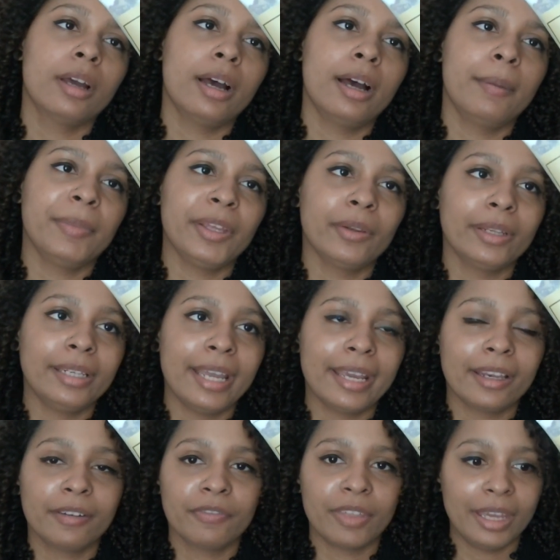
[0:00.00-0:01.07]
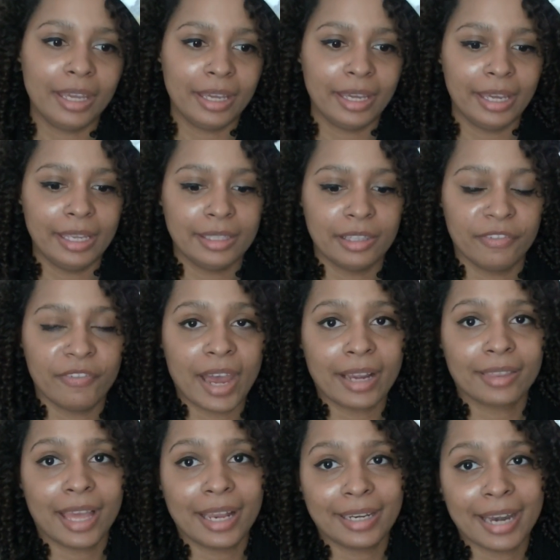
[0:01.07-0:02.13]
The only negative thing is the
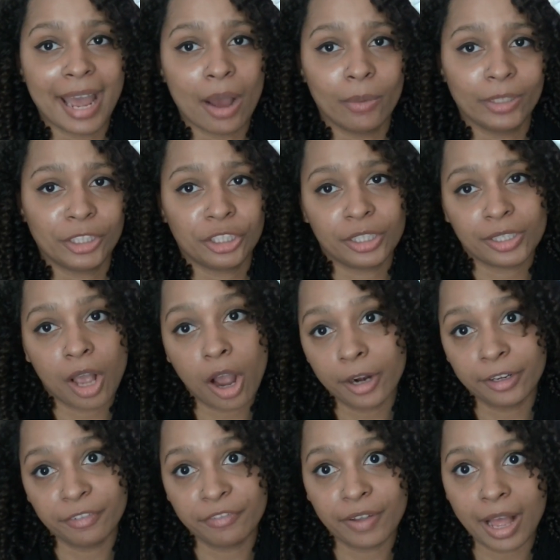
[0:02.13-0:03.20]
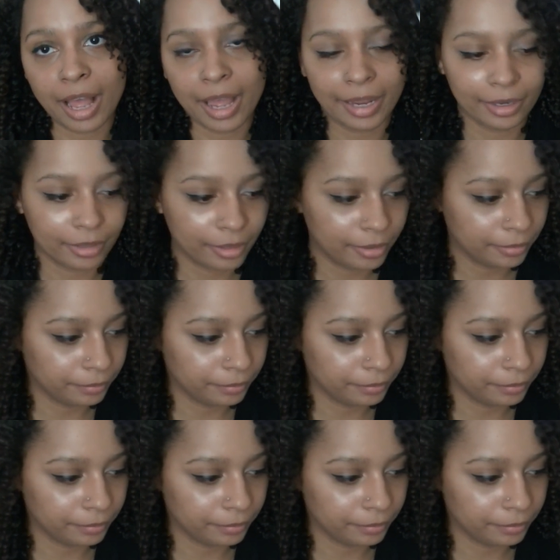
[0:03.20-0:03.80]
fact that now it's just hard to find.